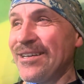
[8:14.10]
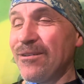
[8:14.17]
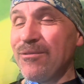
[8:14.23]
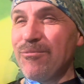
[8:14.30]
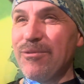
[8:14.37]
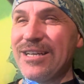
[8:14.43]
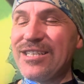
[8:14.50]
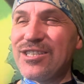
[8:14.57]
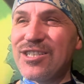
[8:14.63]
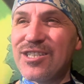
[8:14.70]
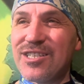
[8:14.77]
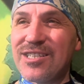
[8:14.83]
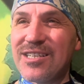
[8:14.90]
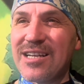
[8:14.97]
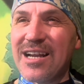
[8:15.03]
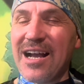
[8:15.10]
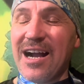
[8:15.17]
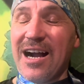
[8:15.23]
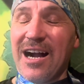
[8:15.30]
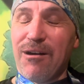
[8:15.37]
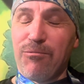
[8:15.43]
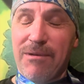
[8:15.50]
which
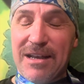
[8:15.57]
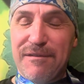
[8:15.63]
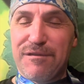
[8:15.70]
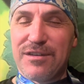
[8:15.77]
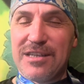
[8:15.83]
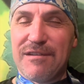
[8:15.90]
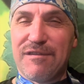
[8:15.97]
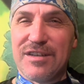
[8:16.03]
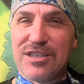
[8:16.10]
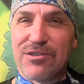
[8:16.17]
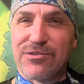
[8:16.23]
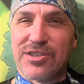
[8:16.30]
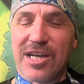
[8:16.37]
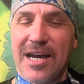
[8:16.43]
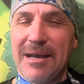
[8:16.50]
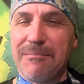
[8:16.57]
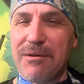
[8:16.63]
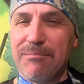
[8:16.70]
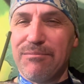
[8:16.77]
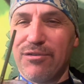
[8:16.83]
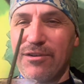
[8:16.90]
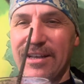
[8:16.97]
I'll wait for the official time and
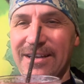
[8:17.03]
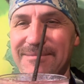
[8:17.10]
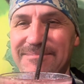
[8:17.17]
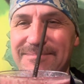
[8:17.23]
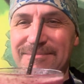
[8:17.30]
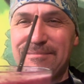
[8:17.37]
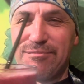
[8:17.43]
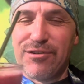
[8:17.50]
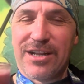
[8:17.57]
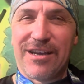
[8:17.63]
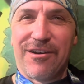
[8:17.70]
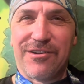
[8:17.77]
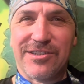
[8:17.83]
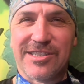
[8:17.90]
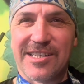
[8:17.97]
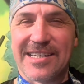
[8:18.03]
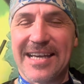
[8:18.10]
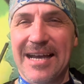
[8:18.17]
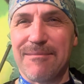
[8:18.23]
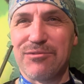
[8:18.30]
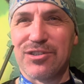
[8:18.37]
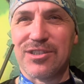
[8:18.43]
put it on as a
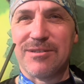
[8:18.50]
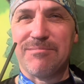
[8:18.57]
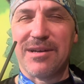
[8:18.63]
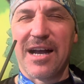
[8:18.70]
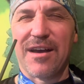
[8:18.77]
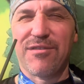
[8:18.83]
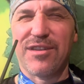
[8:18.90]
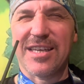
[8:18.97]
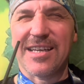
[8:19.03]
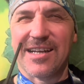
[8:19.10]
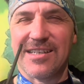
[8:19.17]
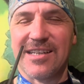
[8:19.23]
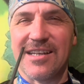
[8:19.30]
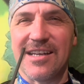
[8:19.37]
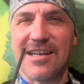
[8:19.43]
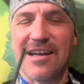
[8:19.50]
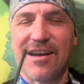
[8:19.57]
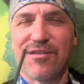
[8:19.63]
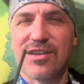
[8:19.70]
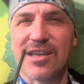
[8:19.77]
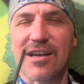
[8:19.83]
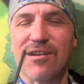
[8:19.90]
caption, but I think I did it. I
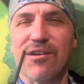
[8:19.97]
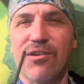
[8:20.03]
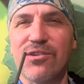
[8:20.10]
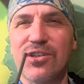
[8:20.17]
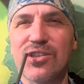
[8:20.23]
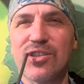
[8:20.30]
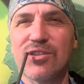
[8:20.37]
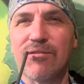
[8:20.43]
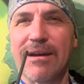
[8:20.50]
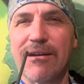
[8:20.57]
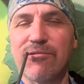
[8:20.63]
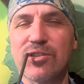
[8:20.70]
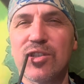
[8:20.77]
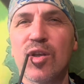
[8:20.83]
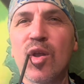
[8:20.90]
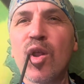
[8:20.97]
think I got under 2 hours.